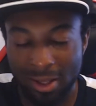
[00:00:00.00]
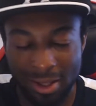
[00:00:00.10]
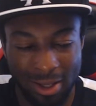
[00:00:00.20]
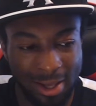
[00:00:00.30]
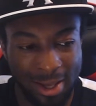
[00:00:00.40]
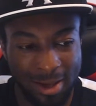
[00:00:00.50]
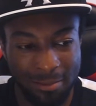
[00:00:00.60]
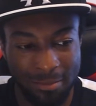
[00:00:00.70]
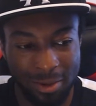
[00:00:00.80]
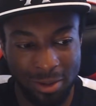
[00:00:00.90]

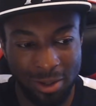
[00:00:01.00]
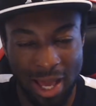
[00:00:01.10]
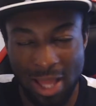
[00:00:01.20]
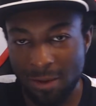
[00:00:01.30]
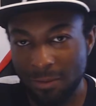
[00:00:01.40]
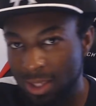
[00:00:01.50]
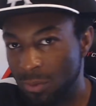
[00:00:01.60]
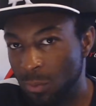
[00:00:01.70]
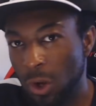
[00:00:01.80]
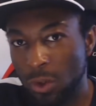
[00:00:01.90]
And obviously
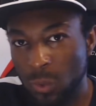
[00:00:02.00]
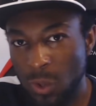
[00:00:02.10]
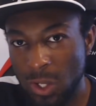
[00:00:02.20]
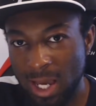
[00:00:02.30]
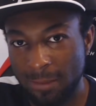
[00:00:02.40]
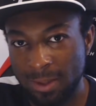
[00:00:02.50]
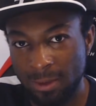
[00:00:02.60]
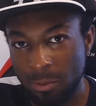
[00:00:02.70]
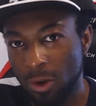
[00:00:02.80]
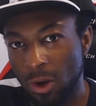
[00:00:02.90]
we already have
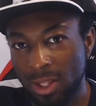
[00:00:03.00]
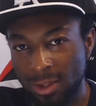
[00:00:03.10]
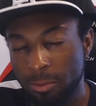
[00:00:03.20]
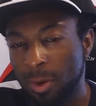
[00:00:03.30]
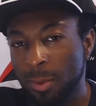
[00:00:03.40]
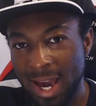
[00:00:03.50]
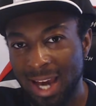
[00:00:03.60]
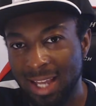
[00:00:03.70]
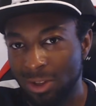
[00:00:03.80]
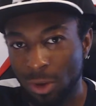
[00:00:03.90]
the other Supreme
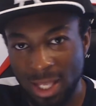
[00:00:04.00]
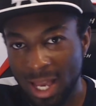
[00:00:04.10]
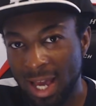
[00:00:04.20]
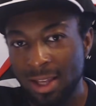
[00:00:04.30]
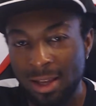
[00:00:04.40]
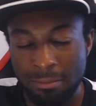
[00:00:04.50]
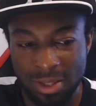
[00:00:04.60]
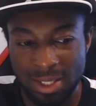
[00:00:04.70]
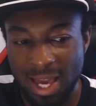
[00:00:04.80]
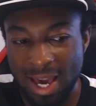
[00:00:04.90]
Kai, the old guy,
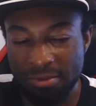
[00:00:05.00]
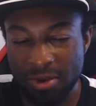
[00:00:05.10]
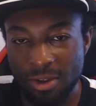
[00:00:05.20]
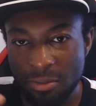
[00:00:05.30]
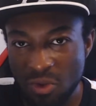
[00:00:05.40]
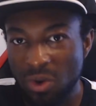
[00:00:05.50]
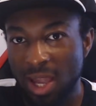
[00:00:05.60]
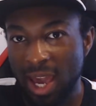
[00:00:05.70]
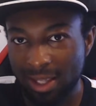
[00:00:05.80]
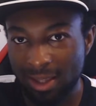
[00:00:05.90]
but there has to be some new
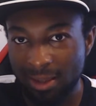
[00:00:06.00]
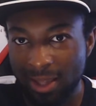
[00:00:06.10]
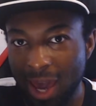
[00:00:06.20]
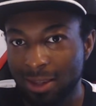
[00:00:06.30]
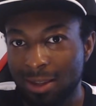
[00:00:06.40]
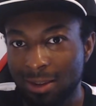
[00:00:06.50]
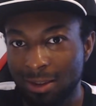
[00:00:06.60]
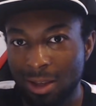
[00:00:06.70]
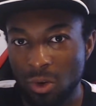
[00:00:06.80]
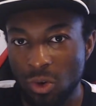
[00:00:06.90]

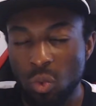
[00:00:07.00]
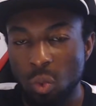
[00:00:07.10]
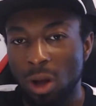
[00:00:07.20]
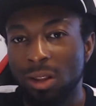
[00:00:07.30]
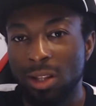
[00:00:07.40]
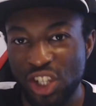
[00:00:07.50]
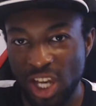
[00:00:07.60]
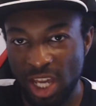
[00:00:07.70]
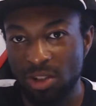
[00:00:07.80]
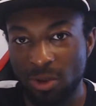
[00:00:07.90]
characters who want
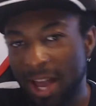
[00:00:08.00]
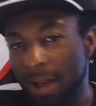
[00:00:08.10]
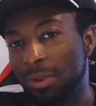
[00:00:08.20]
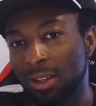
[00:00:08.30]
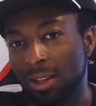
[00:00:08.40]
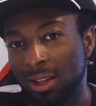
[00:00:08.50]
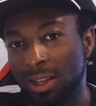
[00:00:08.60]
change to happen.